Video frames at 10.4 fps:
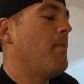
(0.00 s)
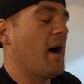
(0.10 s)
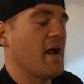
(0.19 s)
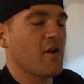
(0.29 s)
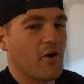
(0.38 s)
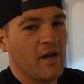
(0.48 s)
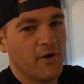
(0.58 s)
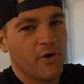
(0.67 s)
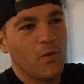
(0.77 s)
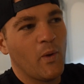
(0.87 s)
But you're
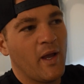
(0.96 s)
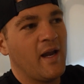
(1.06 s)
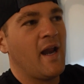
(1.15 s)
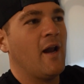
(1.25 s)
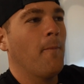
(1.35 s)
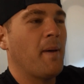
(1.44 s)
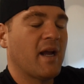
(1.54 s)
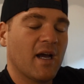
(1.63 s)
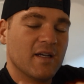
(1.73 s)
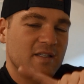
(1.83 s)
entered to win, and I'll
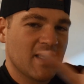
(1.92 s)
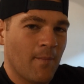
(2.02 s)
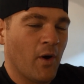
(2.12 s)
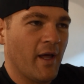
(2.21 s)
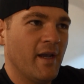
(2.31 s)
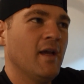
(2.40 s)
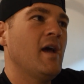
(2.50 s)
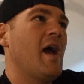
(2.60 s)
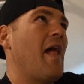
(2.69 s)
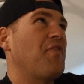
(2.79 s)
pick someone
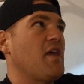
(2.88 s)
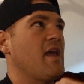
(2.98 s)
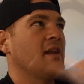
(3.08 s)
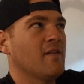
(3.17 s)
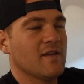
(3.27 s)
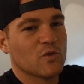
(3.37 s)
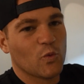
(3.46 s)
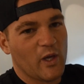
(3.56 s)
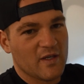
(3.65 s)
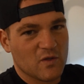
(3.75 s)
at the end of
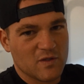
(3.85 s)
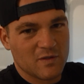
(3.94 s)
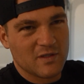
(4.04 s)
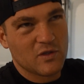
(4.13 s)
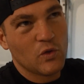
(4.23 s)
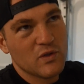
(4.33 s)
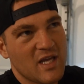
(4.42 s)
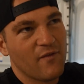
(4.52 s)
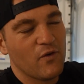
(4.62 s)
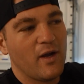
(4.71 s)
this week. So it's
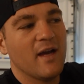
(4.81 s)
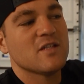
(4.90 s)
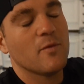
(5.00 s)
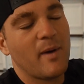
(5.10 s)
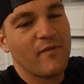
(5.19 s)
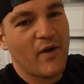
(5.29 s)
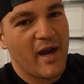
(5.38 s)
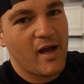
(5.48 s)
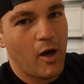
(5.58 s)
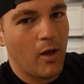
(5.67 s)
Tuesday for you guys, so by
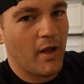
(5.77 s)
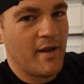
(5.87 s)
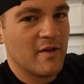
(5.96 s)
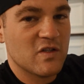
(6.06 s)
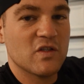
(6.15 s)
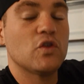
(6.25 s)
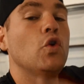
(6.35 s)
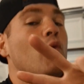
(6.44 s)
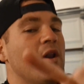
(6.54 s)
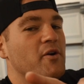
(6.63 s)
Friday I'll announce
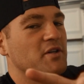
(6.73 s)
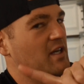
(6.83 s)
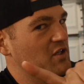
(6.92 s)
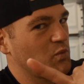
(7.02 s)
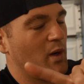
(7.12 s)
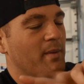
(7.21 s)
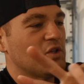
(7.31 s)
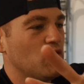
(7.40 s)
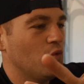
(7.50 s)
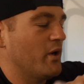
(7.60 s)
two winners, not just one,
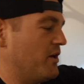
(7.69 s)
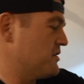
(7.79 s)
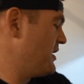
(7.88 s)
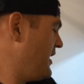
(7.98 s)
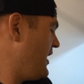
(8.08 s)
but two winners